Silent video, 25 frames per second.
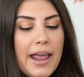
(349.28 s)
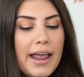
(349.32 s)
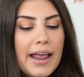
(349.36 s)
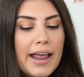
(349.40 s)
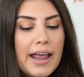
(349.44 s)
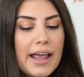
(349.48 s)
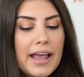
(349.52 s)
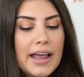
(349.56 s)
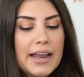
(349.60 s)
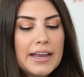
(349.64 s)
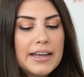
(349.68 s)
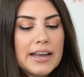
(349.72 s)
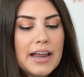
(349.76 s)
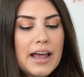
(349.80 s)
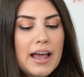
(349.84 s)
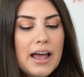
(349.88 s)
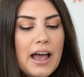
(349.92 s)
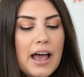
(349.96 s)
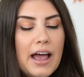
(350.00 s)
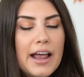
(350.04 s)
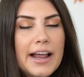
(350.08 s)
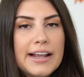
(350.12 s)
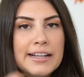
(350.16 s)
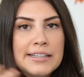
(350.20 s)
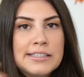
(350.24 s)
And
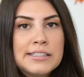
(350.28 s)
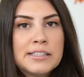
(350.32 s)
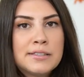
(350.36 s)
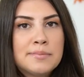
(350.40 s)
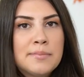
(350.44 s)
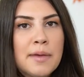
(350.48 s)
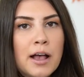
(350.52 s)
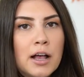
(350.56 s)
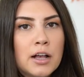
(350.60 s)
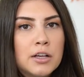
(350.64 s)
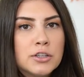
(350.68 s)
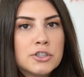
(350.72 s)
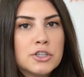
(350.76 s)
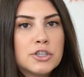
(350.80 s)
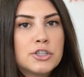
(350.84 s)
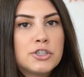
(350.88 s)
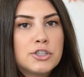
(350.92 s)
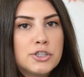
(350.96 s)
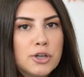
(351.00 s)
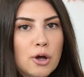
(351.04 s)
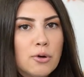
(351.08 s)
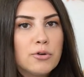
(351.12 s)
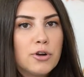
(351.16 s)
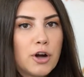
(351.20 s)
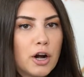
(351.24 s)
it smells
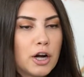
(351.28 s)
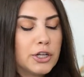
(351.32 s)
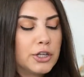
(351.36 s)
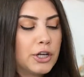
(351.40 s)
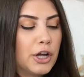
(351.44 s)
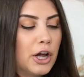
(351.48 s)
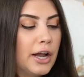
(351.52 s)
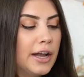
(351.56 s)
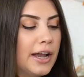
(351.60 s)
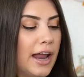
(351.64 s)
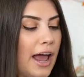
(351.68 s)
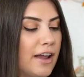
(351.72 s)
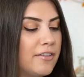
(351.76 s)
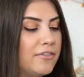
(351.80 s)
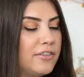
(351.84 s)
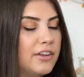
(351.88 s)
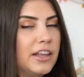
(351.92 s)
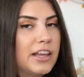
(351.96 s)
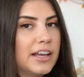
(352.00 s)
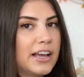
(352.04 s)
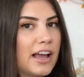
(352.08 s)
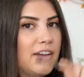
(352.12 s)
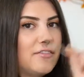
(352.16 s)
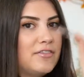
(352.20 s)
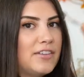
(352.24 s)
so darn good. I feel
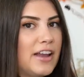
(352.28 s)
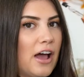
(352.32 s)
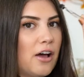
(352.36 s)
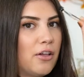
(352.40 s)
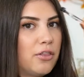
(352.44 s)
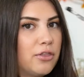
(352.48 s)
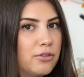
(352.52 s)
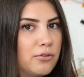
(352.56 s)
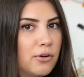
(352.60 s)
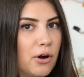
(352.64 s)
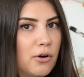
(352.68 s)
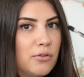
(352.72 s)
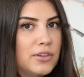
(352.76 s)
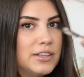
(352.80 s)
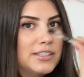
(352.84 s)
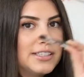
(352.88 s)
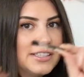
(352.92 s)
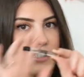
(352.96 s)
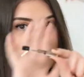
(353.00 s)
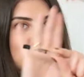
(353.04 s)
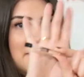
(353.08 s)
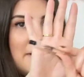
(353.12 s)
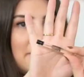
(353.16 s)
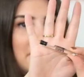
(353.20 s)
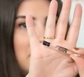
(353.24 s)
like I've now thrown this
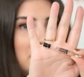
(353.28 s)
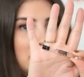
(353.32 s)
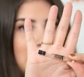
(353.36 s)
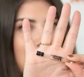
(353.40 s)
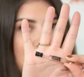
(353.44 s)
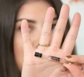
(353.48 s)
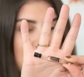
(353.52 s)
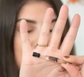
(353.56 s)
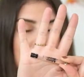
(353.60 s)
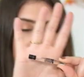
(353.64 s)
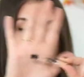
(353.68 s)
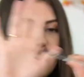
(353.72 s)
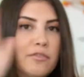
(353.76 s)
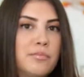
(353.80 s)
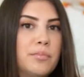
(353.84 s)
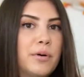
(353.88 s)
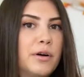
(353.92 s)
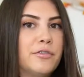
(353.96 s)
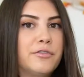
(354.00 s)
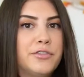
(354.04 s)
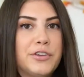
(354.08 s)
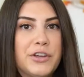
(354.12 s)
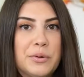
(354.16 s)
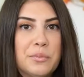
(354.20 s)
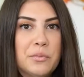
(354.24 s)
into my rotation of
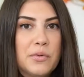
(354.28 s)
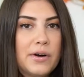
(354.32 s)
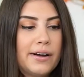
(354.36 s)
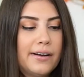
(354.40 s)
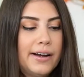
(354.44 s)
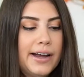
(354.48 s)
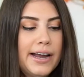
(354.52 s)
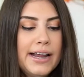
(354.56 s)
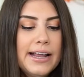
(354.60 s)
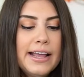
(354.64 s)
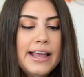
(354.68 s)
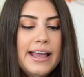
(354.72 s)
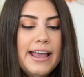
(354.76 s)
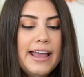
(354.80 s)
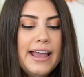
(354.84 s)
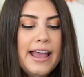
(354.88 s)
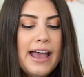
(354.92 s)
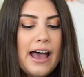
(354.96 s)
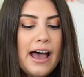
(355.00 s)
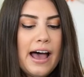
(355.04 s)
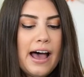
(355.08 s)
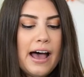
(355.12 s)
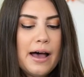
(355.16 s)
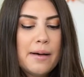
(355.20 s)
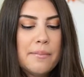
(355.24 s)
perfume wearing.
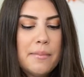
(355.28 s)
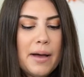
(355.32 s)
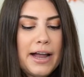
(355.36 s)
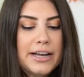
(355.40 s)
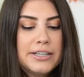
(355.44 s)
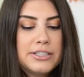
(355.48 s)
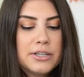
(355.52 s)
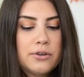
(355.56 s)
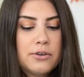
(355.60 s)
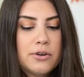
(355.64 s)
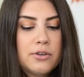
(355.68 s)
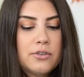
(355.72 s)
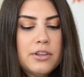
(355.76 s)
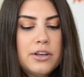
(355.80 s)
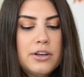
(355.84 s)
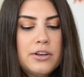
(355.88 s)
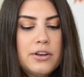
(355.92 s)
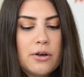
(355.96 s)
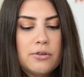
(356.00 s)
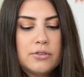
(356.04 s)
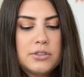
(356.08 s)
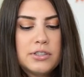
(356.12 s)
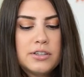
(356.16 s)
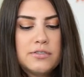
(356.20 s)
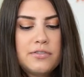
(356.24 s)
I don't know the
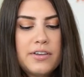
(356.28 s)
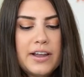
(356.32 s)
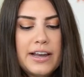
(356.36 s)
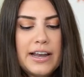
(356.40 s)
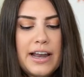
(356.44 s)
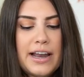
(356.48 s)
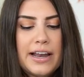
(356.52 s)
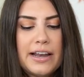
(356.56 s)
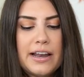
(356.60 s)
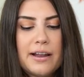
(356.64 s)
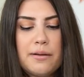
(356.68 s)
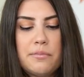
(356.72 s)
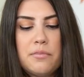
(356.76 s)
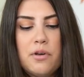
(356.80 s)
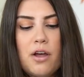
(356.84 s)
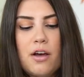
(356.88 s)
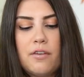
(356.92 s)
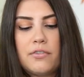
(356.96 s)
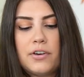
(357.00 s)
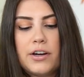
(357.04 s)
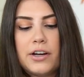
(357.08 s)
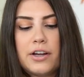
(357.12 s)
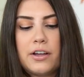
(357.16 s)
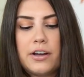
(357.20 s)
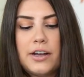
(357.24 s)
notes of it and I'm not
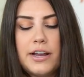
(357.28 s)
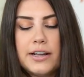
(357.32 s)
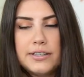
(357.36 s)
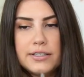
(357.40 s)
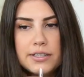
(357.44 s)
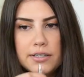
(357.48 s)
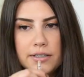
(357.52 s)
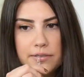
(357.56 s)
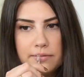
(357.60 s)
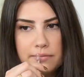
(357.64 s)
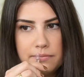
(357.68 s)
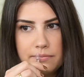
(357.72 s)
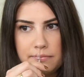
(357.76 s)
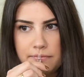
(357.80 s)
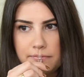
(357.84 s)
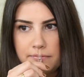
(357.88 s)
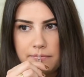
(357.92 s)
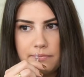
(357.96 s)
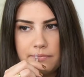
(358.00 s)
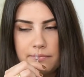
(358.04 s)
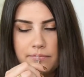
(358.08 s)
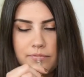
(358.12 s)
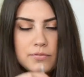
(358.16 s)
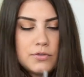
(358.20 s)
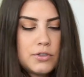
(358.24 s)
very good at
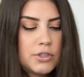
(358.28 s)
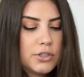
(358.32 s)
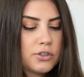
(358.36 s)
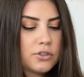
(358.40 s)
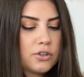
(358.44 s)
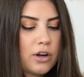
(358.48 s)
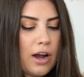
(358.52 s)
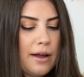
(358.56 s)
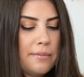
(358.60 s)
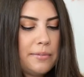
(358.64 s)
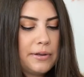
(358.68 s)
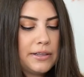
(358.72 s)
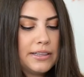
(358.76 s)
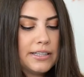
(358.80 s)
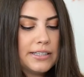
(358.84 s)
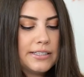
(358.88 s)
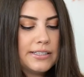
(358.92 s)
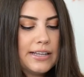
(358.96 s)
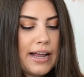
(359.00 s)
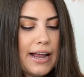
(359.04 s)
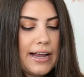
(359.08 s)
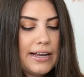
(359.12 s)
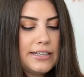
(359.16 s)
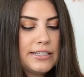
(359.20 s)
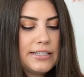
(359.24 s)
describing the
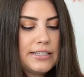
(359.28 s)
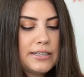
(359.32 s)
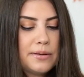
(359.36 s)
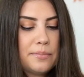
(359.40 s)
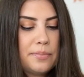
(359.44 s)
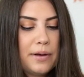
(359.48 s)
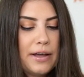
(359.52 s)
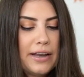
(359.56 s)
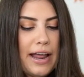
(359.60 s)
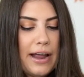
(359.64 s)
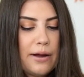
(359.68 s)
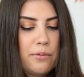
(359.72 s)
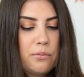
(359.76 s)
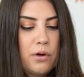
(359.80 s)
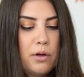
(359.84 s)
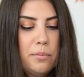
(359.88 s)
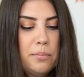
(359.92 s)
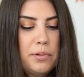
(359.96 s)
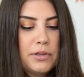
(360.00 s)
scent, but I will